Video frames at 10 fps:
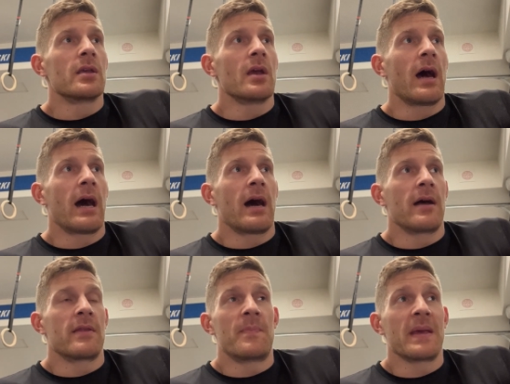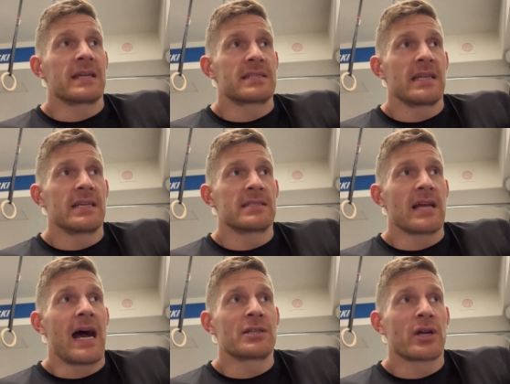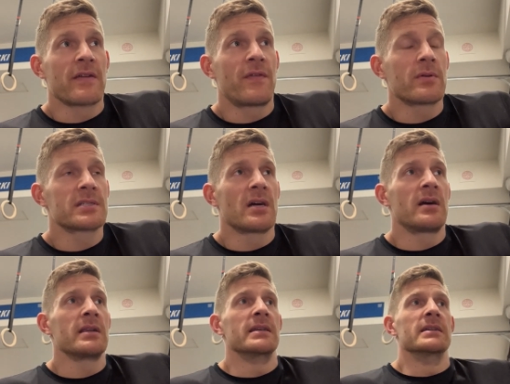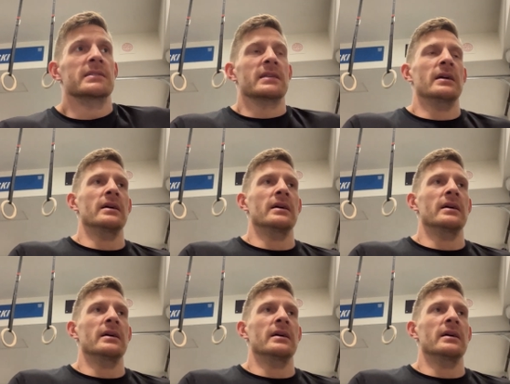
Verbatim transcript: uh, the biggest things I try to focus on is